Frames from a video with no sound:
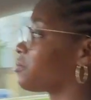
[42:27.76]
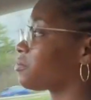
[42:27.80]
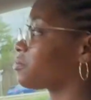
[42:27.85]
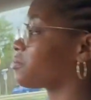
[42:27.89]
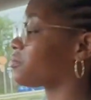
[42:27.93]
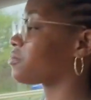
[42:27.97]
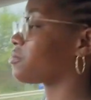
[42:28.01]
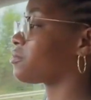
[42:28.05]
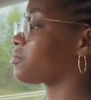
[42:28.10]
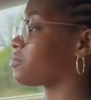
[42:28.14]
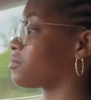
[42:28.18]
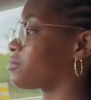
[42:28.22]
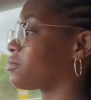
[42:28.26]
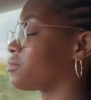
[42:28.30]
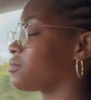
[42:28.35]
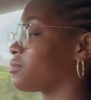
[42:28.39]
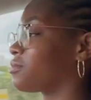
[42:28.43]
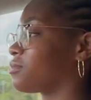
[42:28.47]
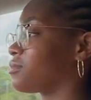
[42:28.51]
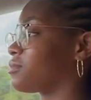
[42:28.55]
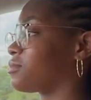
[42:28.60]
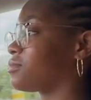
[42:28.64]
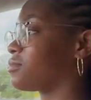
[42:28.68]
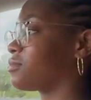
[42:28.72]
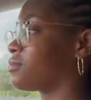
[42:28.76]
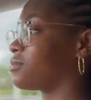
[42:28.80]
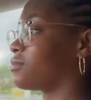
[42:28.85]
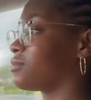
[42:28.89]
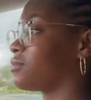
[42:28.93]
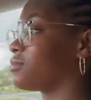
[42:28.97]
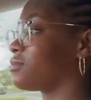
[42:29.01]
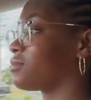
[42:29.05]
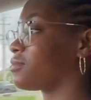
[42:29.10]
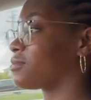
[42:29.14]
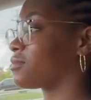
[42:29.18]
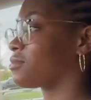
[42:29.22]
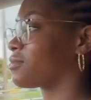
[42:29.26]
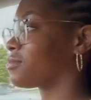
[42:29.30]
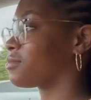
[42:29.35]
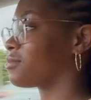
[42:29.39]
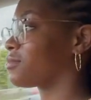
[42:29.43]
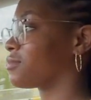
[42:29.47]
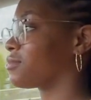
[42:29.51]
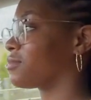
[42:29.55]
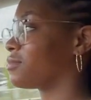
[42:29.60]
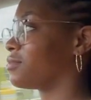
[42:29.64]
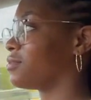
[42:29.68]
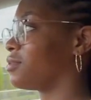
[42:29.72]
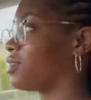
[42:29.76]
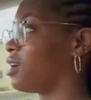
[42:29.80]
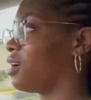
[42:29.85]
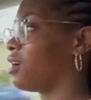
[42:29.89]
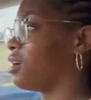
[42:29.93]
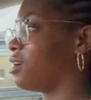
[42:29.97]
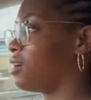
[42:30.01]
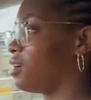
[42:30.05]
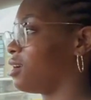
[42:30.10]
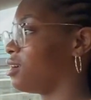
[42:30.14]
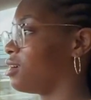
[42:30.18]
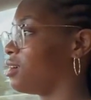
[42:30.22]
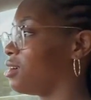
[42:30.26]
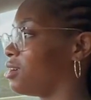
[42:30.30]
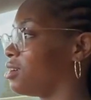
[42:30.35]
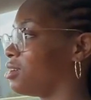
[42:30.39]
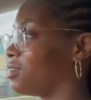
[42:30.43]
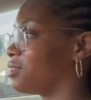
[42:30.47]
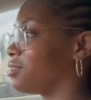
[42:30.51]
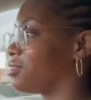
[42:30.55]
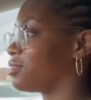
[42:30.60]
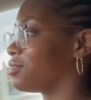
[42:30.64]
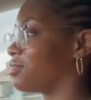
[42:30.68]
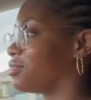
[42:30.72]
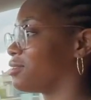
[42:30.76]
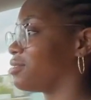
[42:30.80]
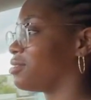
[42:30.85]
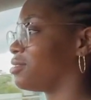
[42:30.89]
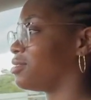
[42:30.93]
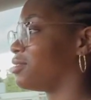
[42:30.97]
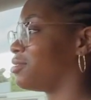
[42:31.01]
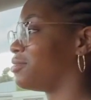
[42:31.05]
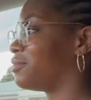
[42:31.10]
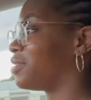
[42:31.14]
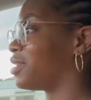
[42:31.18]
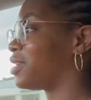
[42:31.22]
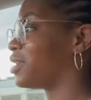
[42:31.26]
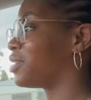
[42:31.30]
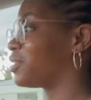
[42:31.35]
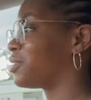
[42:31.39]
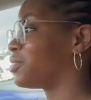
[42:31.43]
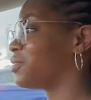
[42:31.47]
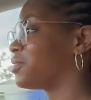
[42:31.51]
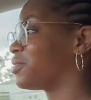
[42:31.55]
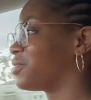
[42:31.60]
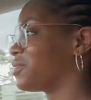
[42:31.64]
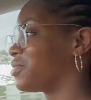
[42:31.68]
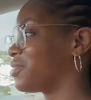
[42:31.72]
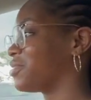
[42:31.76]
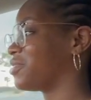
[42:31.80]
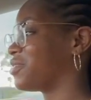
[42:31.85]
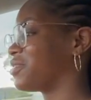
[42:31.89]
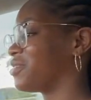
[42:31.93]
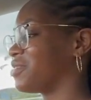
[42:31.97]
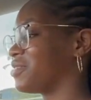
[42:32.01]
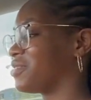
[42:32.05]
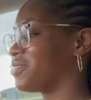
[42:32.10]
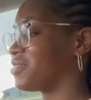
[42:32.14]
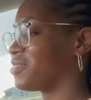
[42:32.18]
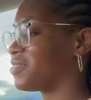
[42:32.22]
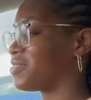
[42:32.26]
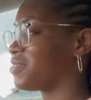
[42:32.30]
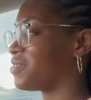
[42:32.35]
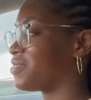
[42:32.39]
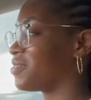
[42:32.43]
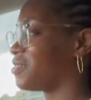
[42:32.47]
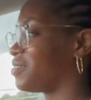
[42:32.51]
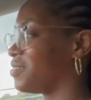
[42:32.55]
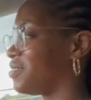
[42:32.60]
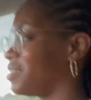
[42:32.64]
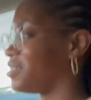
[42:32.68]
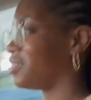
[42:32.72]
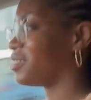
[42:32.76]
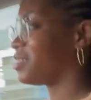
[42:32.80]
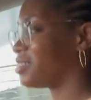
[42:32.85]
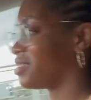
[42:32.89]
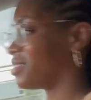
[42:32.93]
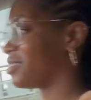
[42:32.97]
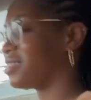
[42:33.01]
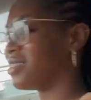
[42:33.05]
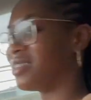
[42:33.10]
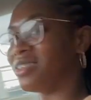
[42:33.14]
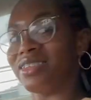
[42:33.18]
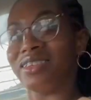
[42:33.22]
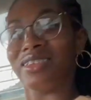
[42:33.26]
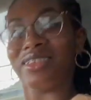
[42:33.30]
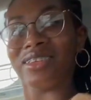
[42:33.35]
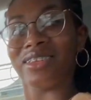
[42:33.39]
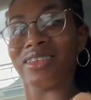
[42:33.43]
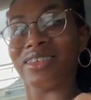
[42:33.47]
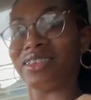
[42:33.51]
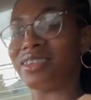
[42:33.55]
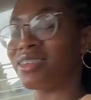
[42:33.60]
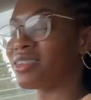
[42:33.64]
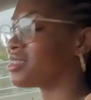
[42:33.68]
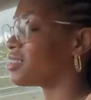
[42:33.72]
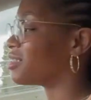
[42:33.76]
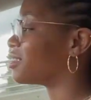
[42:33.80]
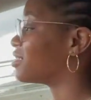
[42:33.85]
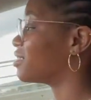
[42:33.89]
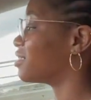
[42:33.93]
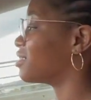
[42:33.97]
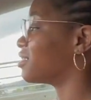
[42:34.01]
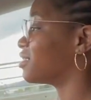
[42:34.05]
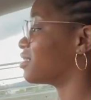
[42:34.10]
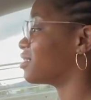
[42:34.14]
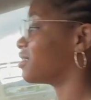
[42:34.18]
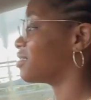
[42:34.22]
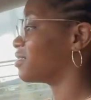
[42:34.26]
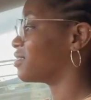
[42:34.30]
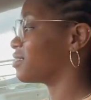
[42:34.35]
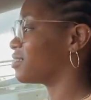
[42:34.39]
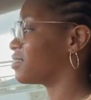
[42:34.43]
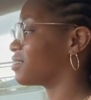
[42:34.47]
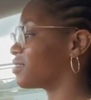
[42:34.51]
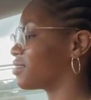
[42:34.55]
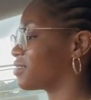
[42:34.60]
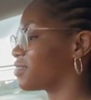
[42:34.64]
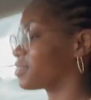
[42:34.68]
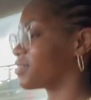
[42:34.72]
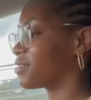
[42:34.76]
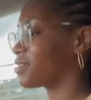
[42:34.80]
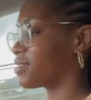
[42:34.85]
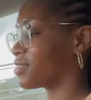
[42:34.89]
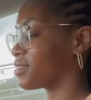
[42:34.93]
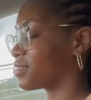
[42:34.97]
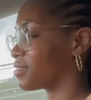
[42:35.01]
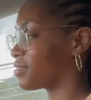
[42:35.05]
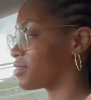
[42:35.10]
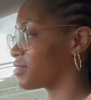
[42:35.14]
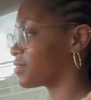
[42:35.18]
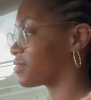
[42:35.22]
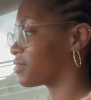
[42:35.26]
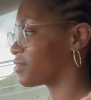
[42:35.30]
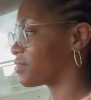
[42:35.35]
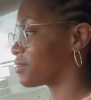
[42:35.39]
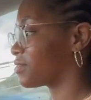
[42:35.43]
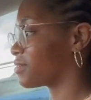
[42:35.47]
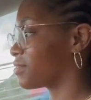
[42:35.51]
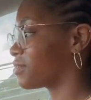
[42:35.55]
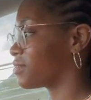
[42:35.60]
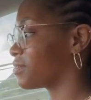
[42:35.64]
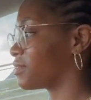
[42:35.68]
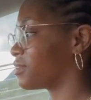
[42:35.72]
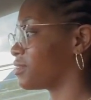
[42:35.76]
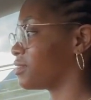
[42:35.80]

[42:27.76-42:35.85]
hiked up there about 2 weeks ago as well. Not from right at the bottom, from around Fern Tree.